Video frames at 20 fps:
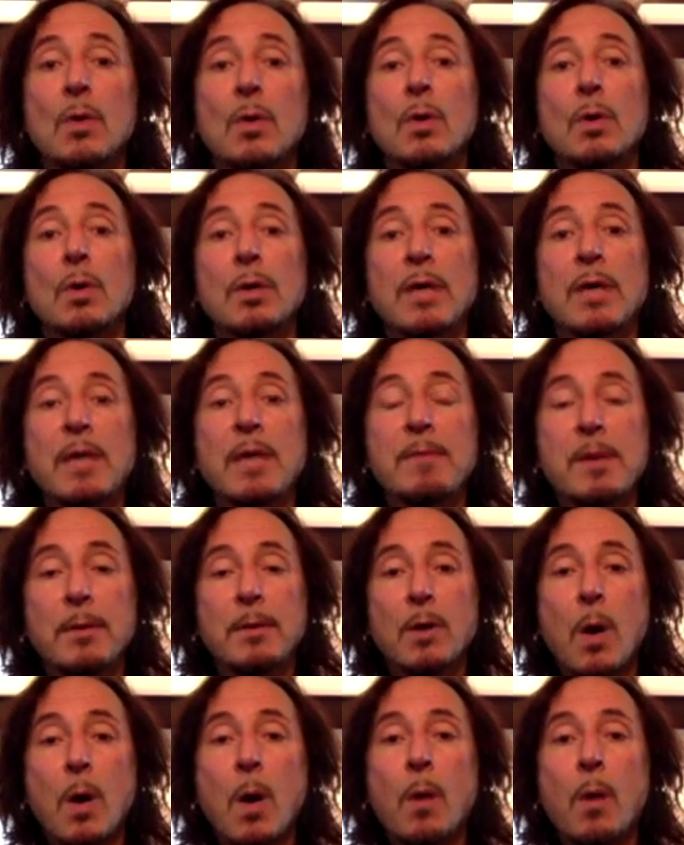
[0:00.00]
gave me a
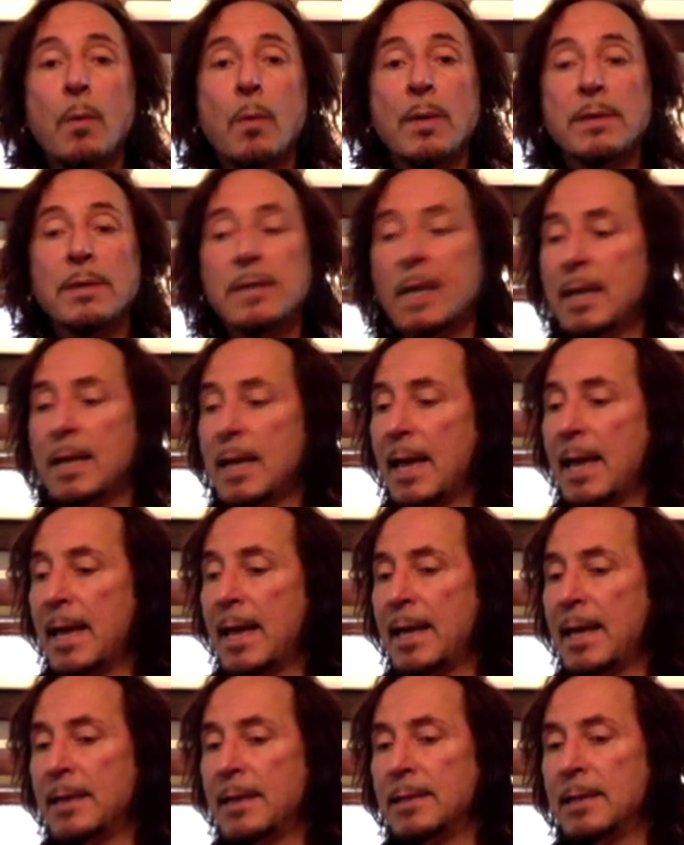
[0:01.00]
call one day
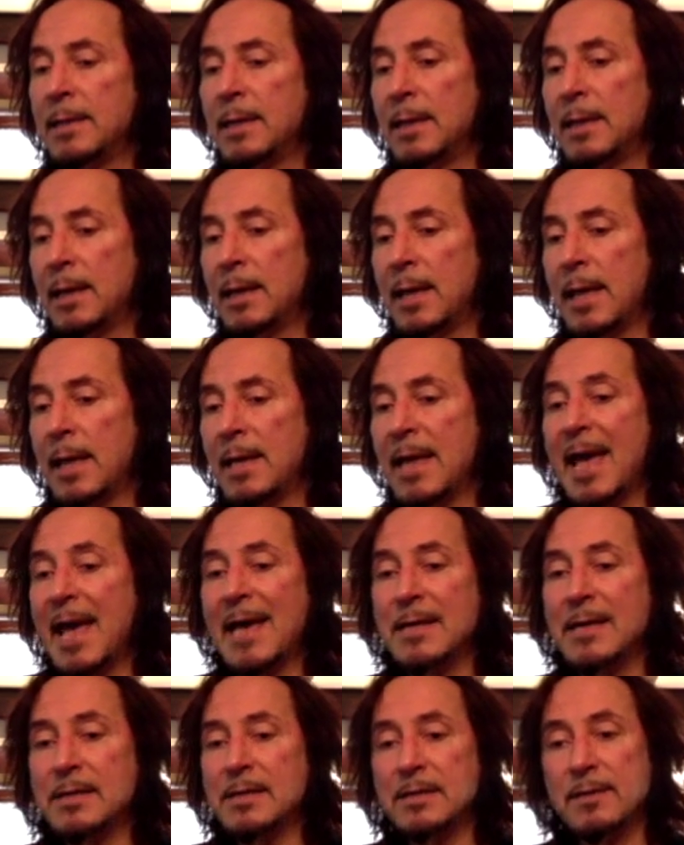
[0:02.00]
and
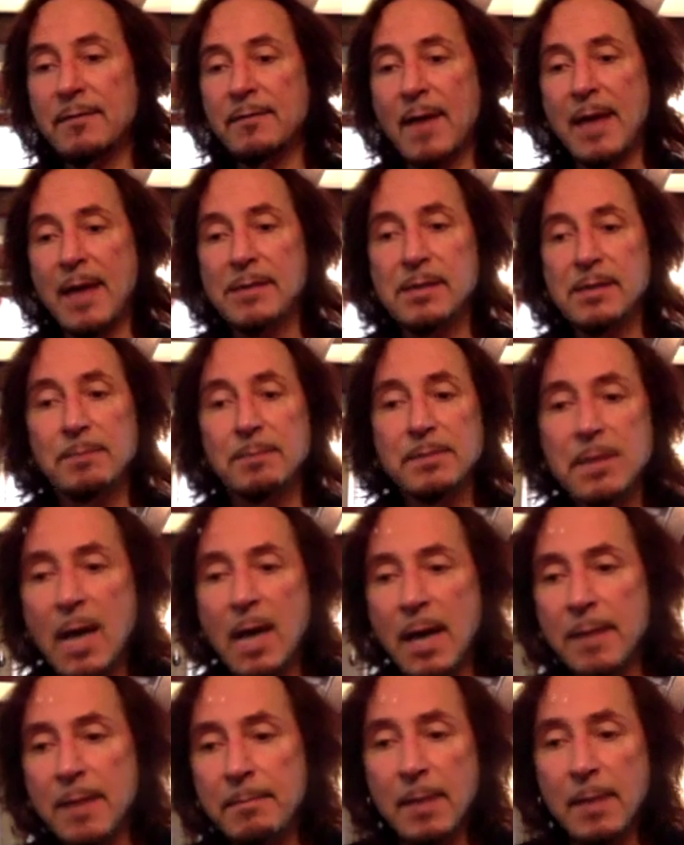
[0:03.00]
asked if I had some
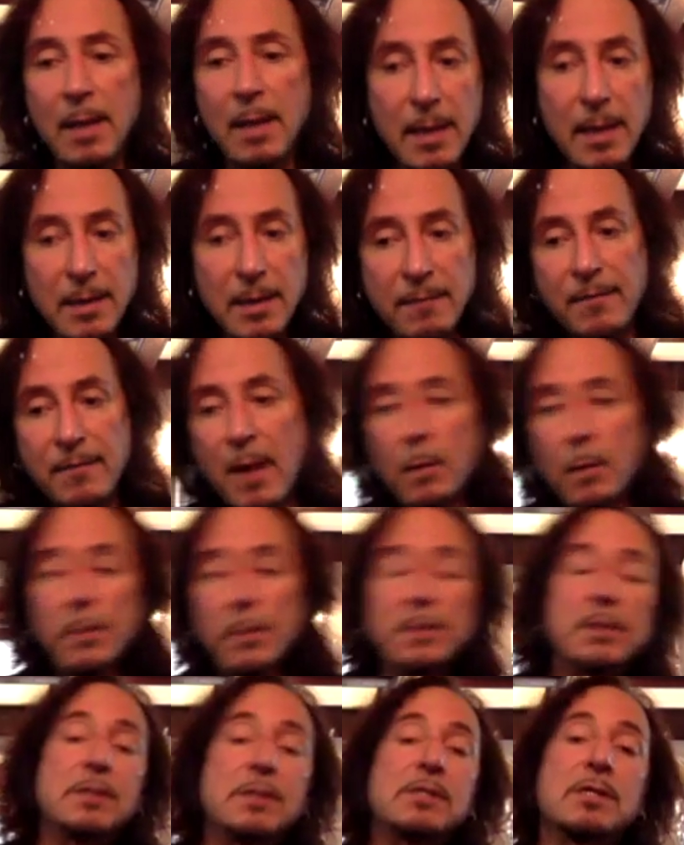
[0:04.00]
time and if I
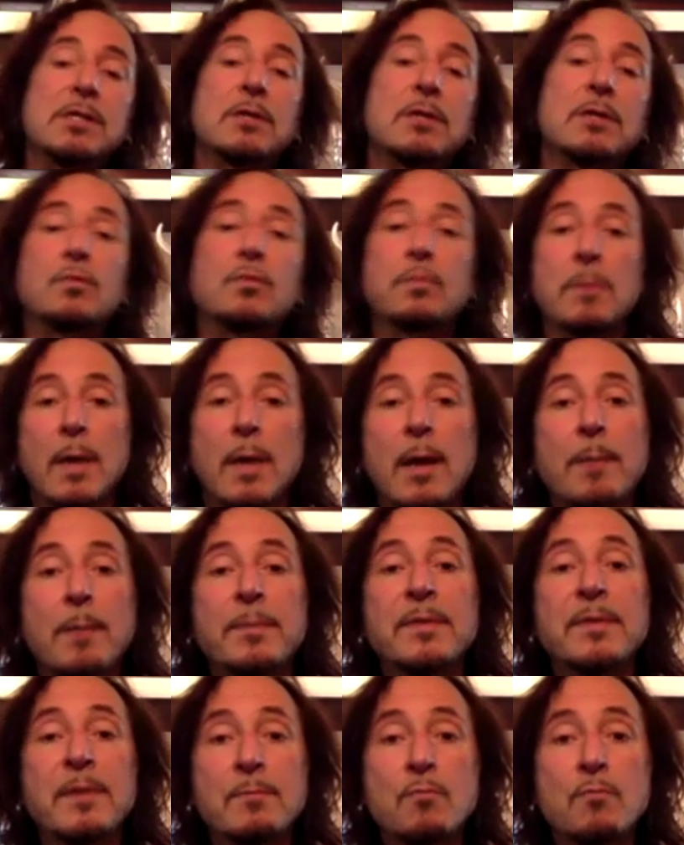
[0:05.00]
would consider
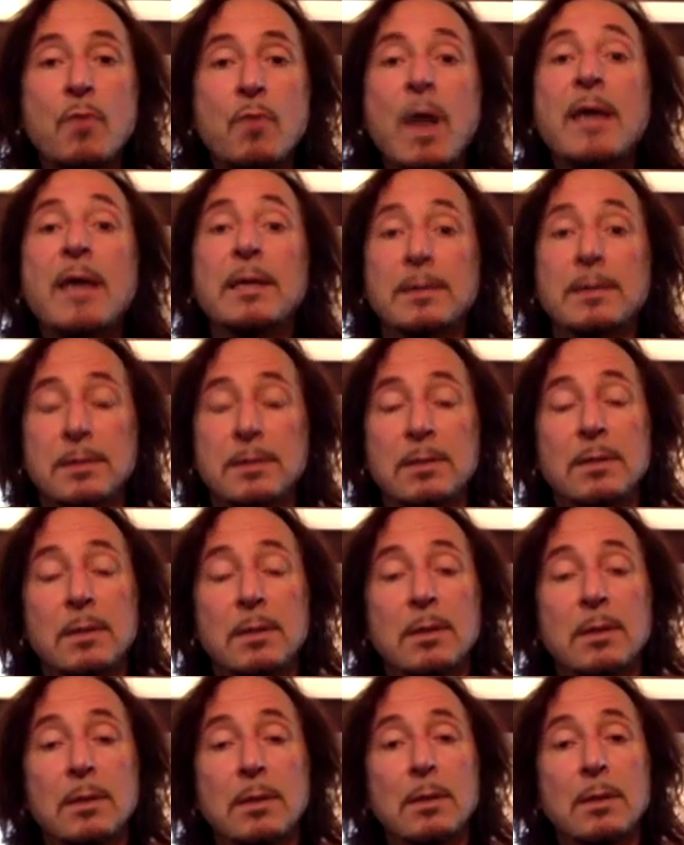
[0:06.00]
helping them write
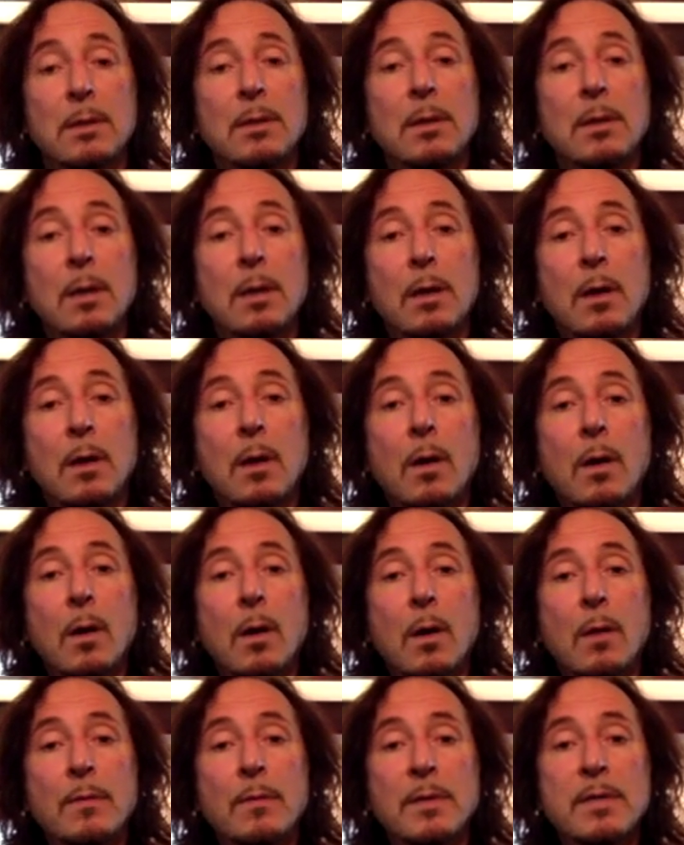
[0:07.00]

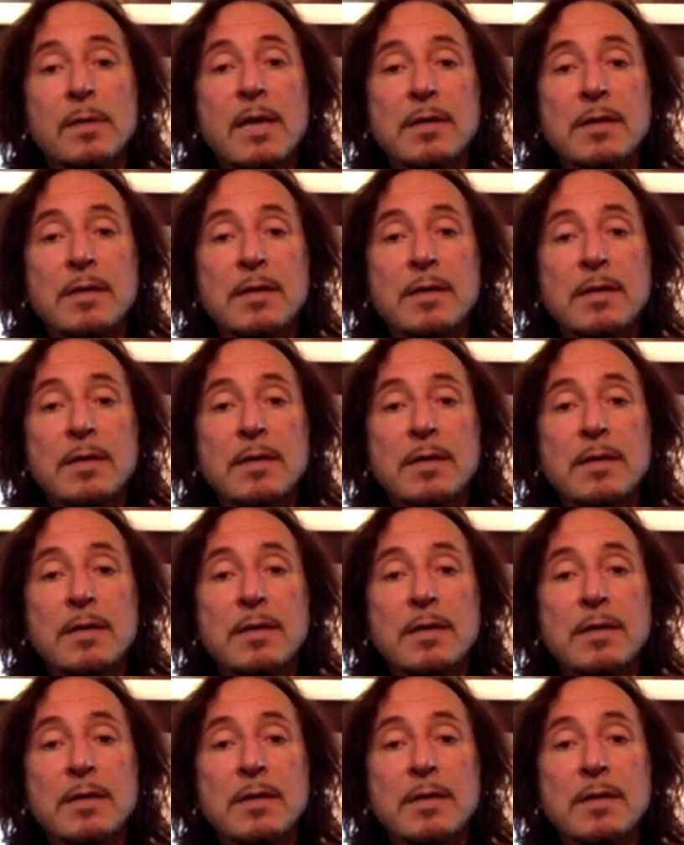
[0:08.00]
their next